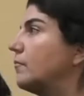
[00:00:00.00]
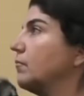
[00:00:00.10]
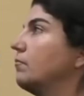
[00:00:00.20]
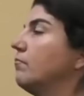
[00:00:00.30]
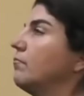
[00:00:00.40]

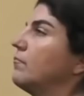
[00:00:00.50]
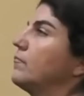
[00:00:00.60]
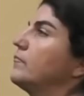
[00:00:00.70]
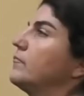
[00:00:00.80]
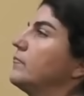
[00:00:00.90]

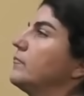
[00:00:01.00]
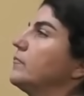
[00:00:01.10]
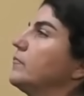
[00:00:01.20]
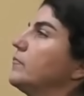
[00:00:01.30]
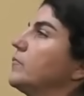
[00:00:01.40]

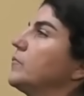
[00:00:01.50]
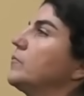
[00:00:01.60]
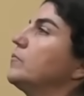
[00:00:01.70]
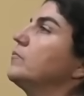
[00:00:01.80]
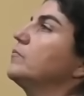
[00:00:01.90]

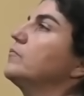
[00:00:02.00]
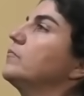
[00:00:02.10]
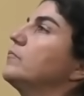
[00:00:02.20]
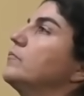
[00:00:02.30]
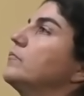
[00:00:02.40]

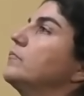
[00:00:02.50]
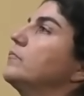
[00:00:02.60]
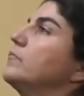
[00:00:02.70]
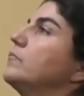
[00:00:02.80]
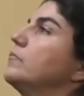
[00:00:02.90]

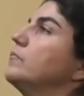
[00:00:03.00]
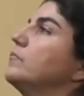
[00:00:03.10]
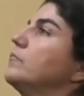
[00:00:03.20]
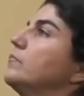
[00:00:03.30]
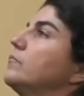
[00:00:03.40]

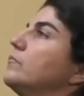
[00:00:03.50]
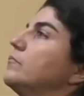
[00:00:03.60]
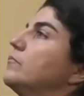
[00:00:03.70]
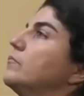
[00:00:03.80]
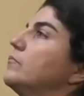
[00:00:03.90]

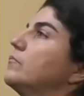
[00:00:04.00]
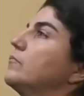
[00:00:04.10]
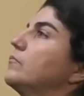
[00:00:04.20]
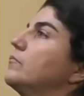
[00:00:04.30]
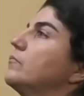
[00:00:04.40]

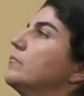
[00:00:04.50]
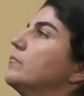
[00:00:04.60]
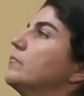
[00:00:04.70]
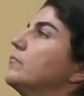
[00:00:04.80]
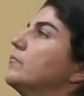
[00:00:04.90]

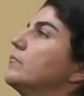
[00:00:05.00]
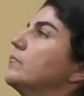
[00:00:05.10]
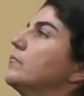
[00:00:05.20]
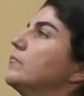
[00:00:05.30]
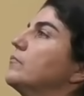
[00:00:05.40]

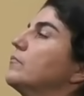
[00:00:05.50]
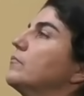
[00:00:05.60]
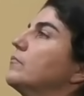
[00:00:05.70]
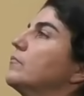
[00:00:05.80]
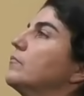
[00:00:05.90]

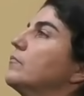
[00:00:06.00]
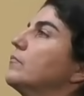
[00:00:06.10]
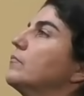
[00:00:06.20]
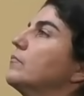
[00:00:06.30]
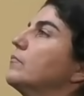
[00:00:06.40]

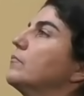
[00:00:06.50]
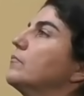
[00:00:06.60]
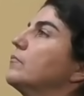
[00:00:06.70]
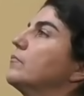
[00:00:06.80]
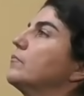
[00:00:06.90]

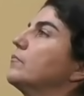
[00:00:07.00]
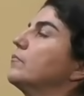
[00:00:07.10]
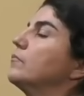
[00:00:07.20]
No words are spoken by the person on screen.